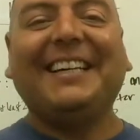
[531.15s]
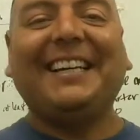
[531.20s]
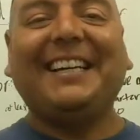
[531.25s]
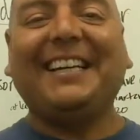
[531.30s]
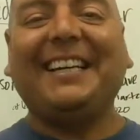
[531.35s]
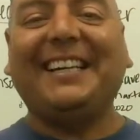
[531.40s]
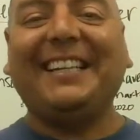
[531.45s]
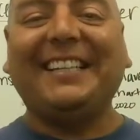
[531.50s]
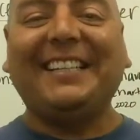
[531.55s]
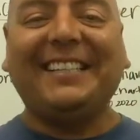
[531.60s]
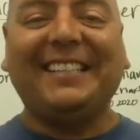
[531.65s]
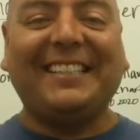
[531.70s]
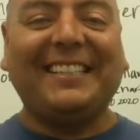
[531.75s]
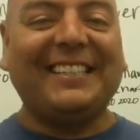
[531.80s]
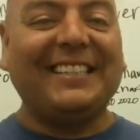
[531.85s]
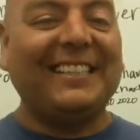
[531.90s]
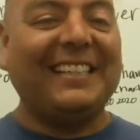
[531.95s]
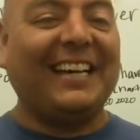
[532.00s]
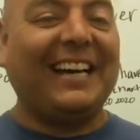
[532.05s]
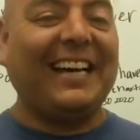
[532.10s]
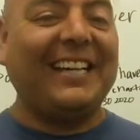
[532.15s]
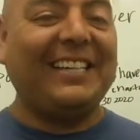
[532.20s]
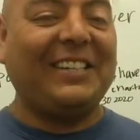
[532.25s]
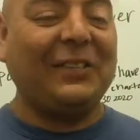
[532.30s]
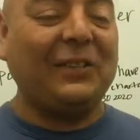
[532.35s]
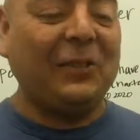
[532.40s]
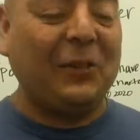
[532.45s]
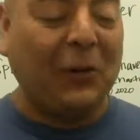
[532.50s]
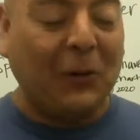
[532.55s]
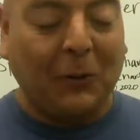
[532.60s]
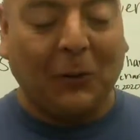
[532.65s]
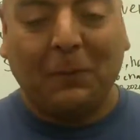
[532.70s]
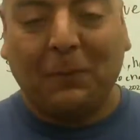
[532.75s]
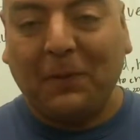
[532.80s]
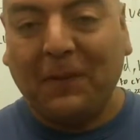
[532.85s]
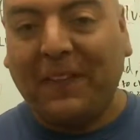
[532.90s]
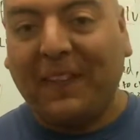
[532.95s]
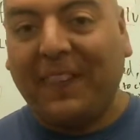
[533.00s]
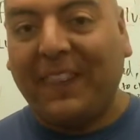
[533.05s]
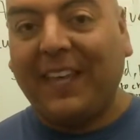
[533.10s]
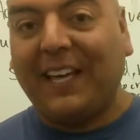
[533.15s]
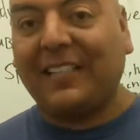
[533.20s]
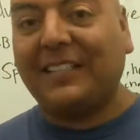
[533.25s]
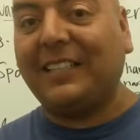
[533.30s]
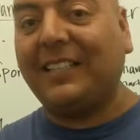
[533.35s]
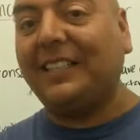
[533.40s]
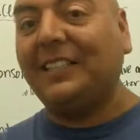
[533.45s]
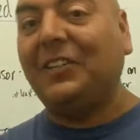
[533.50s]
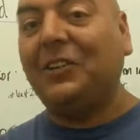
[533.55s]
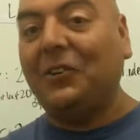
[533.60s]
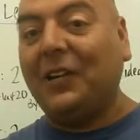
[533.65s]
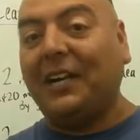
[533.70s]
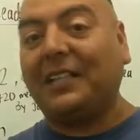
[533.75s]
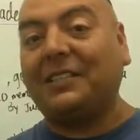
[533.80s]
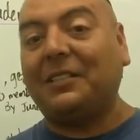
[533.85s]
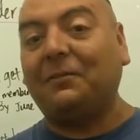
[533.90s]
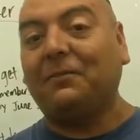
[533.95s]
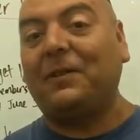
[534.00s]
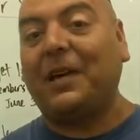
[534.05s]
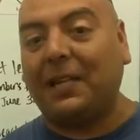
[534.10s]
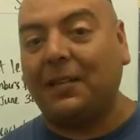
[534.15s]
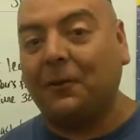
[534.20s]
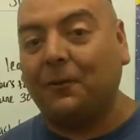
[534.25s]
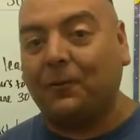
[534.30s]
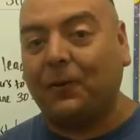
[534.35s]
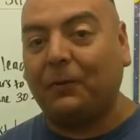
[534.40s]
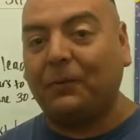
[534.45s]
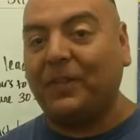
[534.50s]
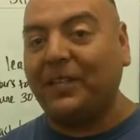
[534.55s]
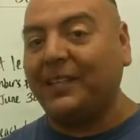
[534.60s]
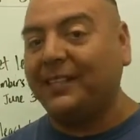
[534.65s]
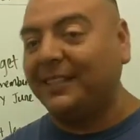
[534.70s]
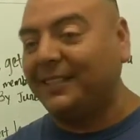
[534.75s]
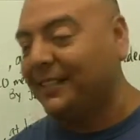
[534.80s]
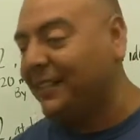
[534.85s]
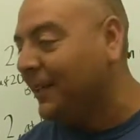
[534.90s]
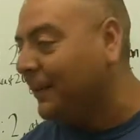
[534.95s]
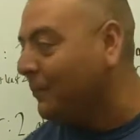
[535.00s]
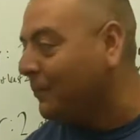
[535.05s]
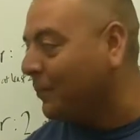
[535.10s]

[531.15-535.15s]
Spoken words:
And I do hope that you got some value from this.